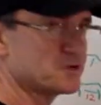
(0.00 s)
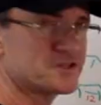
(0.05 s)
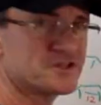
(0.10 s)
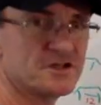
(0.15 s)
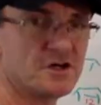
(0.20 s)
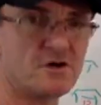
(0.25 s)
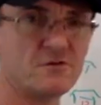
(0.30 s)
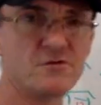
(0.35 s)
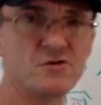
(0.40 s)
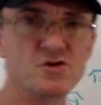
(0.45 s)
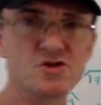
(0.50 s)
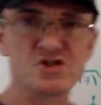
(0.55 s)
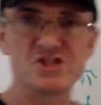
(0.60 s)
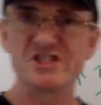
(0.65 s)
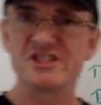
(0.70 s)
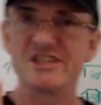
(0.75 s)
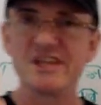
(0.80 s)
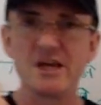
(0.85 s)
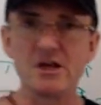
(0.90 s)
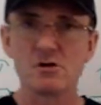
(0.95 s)
yourself. You
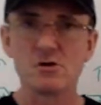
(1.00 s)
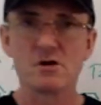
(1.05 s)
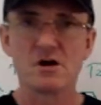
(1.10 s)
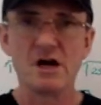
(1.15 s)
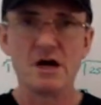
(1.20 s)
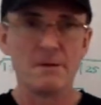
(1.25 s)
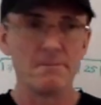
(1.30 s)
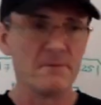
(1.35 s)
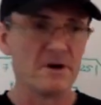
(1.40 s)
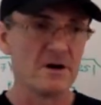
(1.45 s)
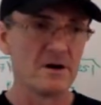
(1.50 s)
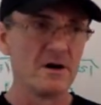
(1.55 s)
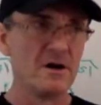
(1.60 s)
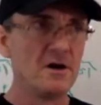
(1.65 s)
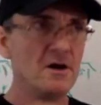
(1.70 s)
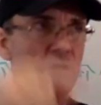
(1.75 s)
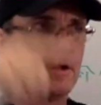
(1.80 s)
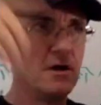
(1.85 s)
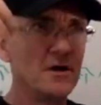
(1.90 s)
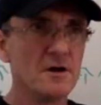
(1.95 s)
just take your hammer,
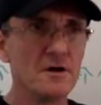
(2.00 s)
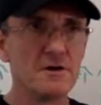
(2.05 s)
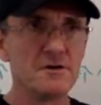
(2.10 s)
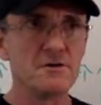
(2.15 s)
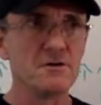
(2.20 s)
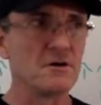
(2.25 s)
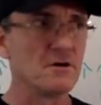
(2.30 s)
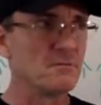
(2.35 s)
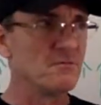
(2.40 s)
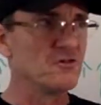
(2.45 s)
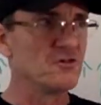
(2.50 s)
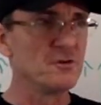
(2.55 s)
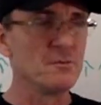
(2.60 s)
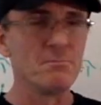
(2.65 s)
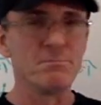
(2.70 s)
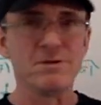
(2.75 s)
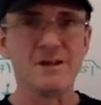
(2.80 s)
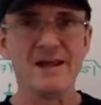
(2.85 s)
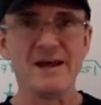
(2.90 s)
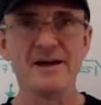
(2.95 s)
your
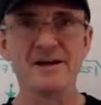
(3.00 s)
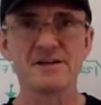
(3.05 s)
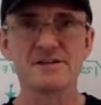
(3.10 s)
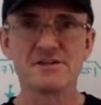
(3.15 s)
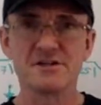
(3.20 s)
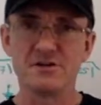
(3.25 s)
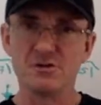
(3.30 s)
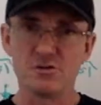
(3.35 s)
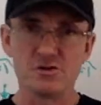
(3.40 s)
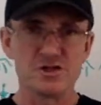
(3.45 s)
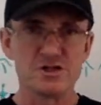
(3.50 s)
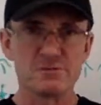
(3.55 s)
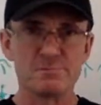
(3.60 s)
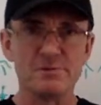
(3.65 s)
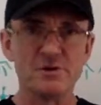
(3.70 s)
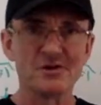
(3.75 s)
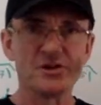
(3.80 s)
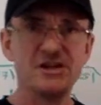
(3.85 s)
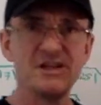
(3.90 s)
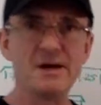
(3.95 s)
wooden planks, and you just
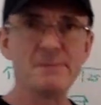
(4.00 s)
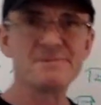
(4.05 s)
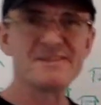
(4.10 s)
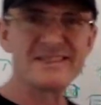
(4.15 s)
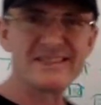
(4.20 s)
build it up.